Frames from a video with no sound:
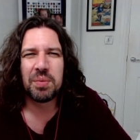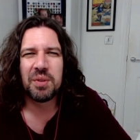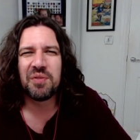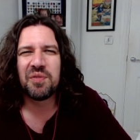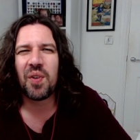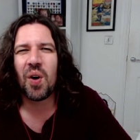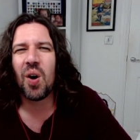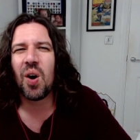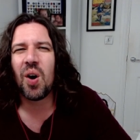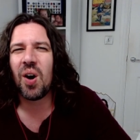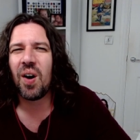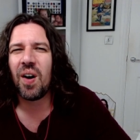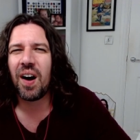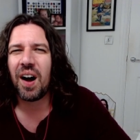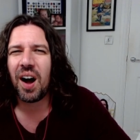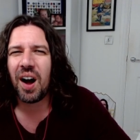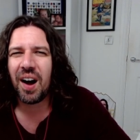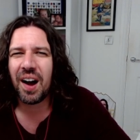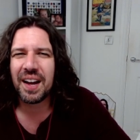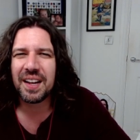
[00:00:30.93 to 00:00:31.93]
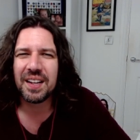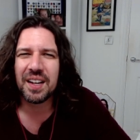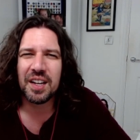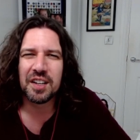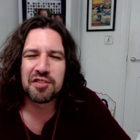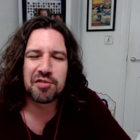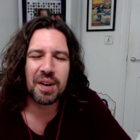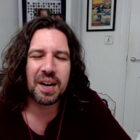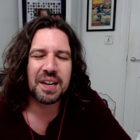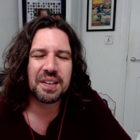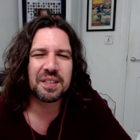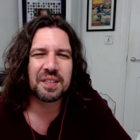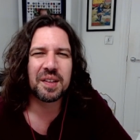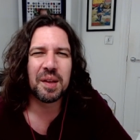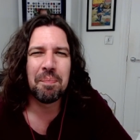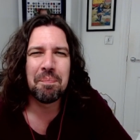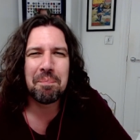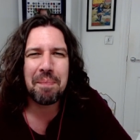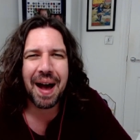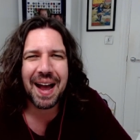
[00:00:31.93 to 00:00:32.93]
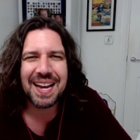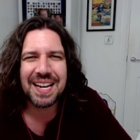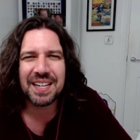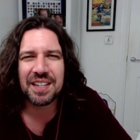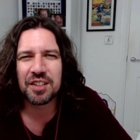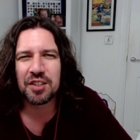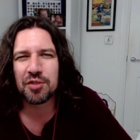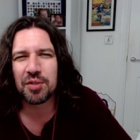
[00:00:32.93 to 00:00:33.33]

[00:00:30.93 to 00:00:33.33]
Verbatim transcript: Before I address the main